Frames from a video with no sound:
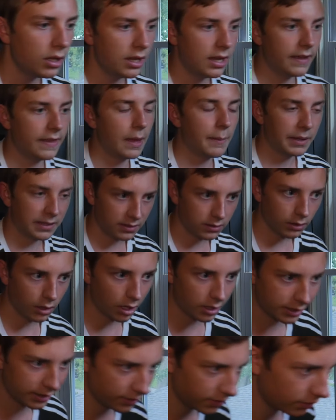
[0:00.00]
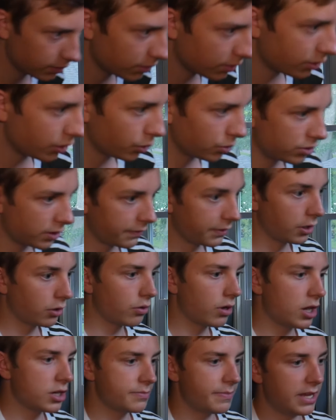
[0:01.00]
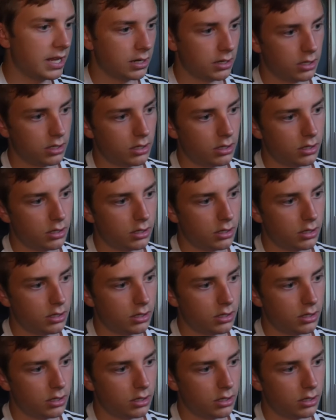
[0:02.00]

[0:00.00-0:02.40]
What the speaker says: and that makes it a lot easier to do stuff in GarageBand.